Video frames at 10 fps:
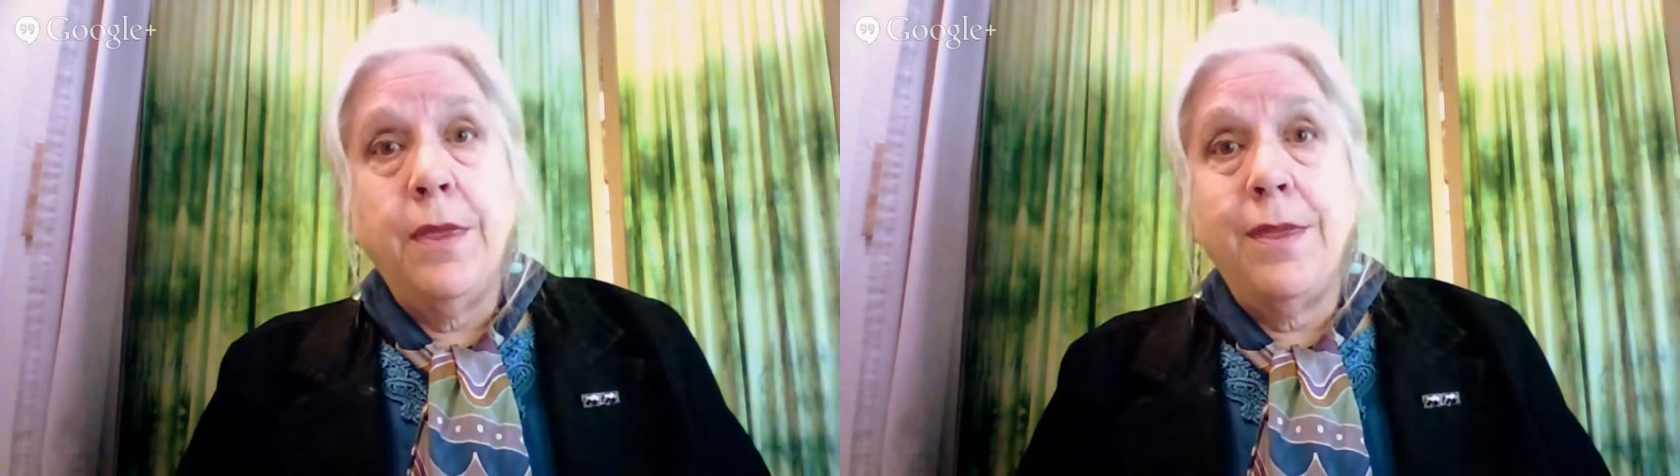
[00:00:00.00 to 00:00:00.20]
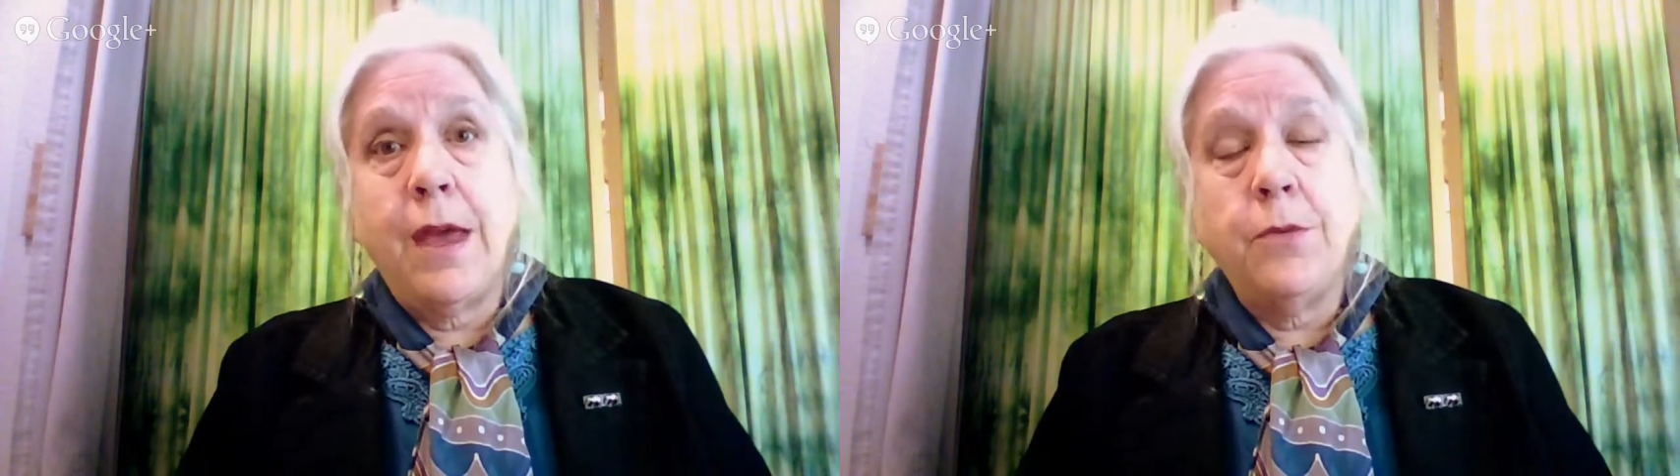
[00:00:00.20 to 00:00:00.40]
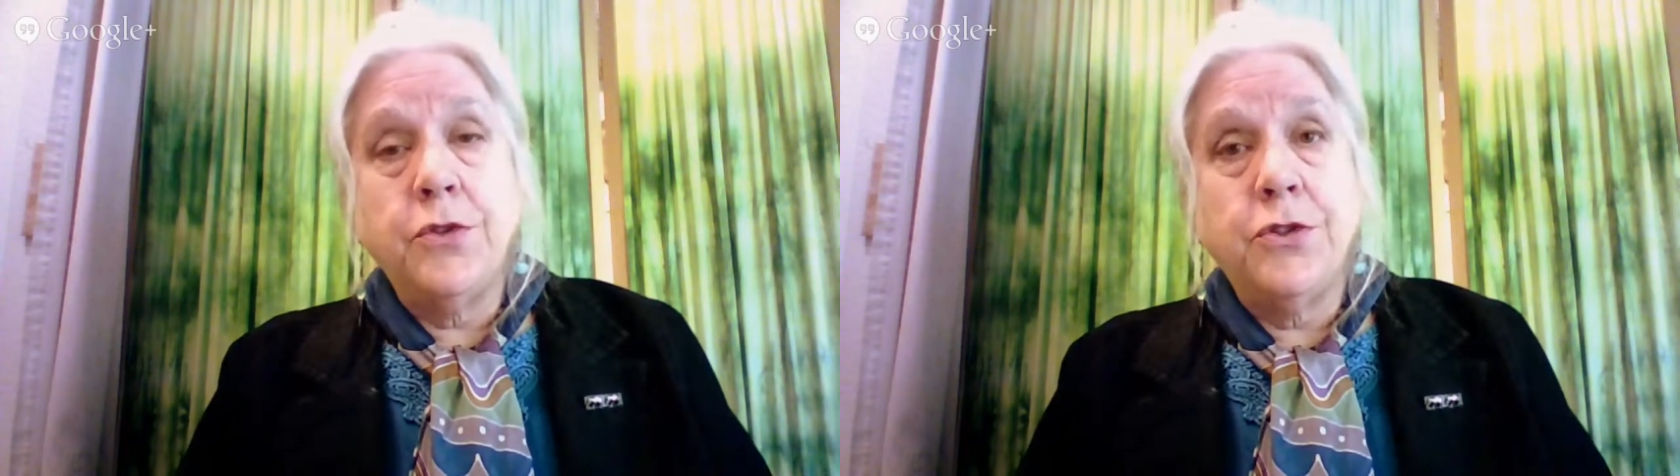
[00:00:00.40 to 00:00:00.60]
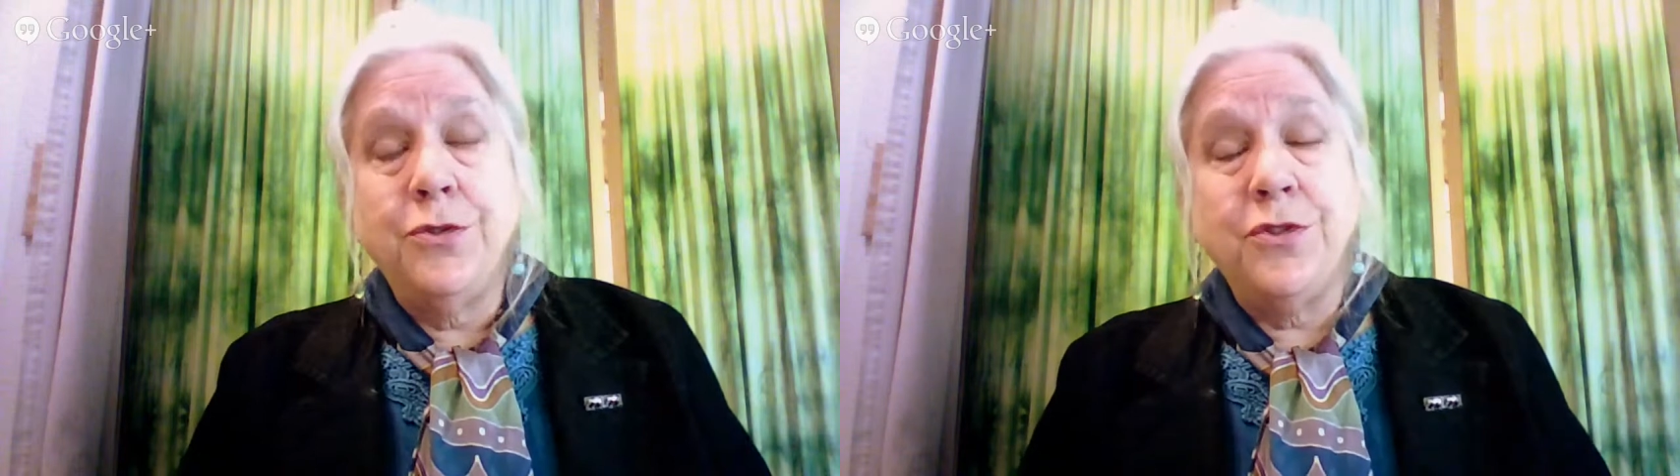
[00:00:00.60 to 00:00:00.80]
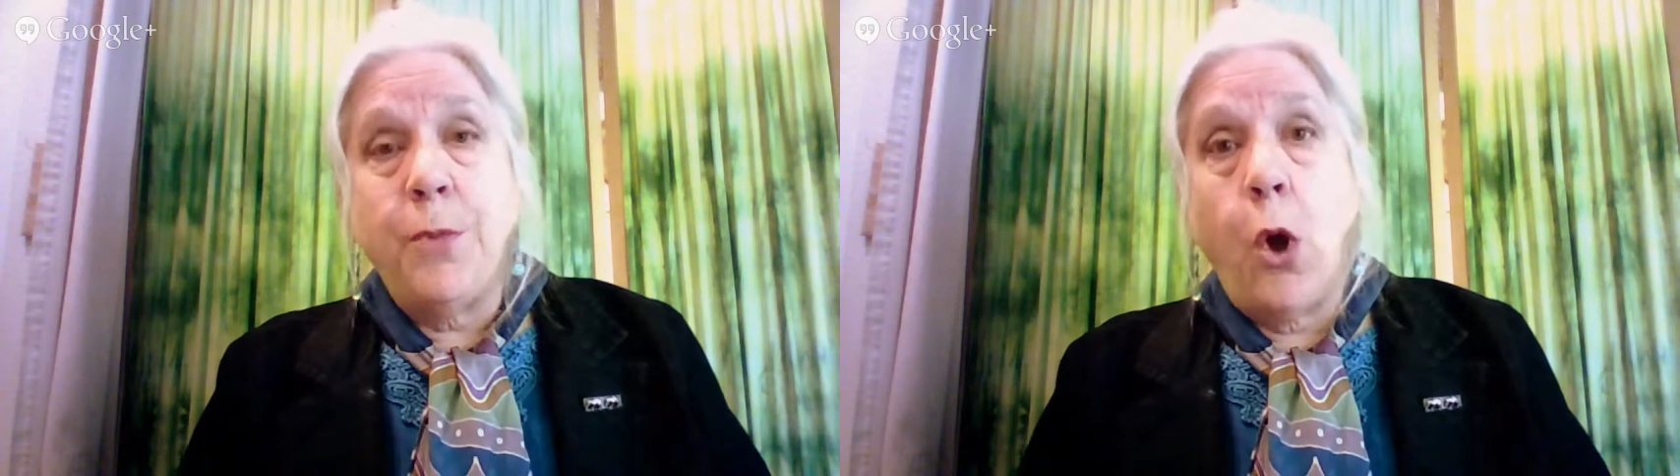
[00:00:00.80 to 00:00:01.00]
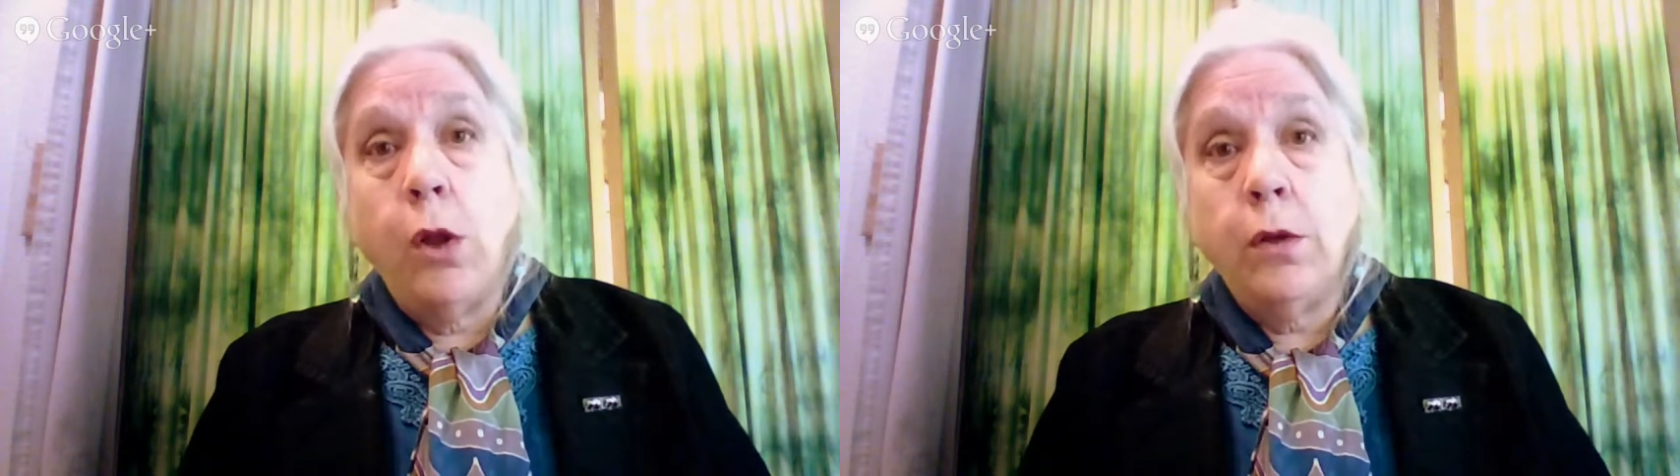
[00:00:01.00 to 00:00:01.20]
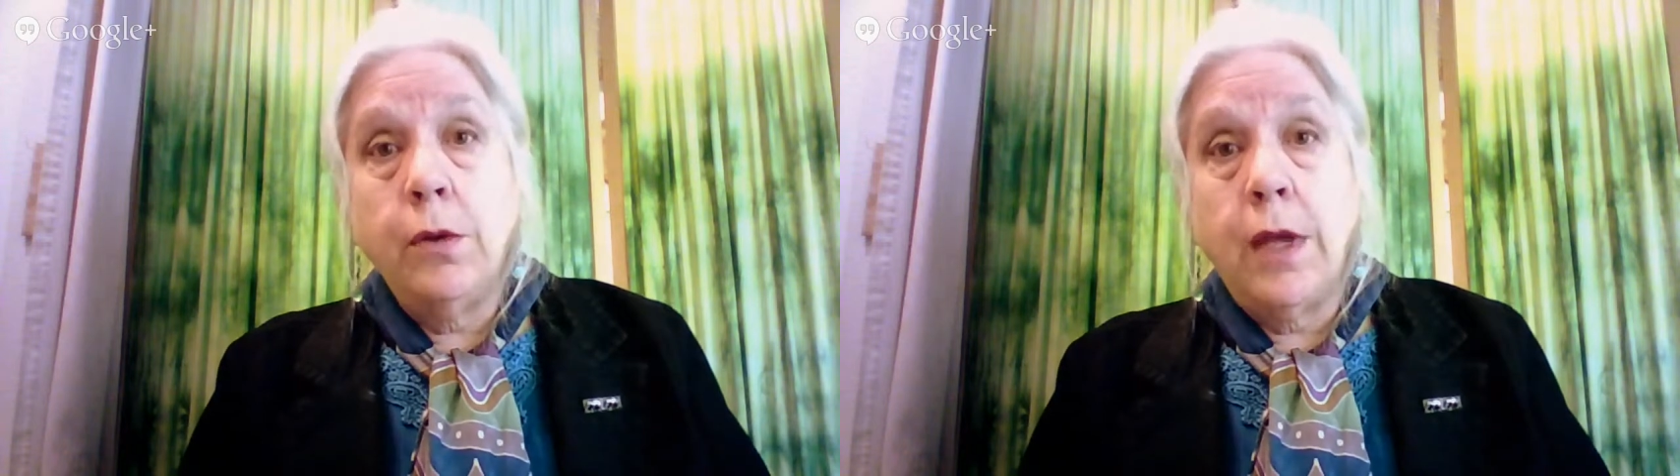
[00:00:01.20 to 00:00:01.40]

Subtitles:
that was too small